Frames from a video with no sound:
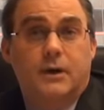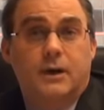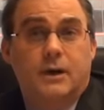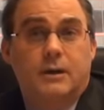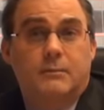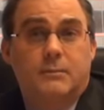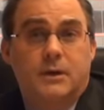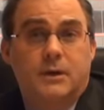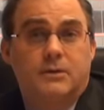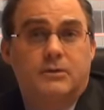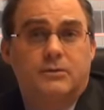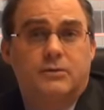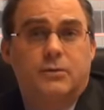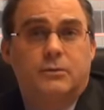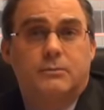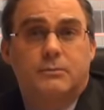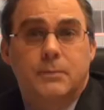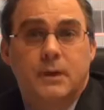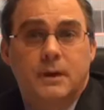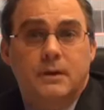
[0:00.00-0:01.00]
it can be
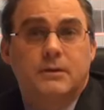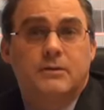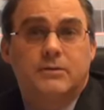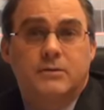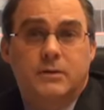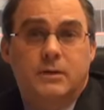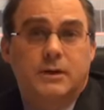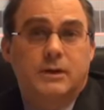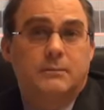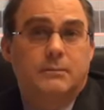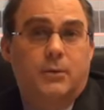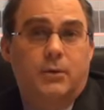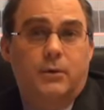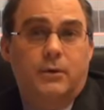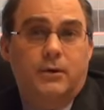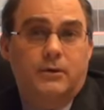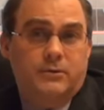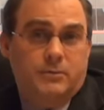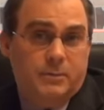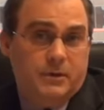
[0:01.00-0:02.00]
tremendously
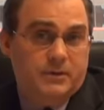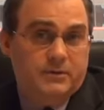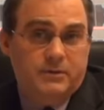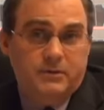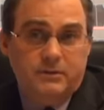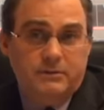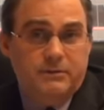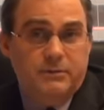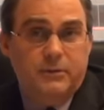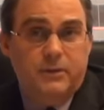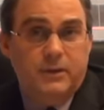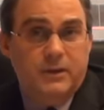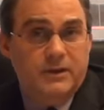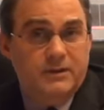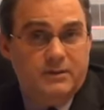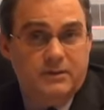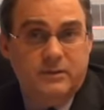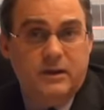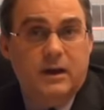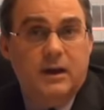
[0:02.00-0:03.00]
more expensive for the
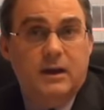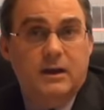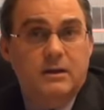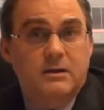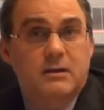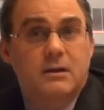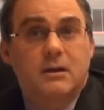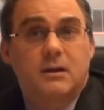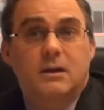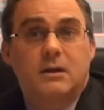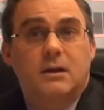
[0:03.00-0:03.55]
estate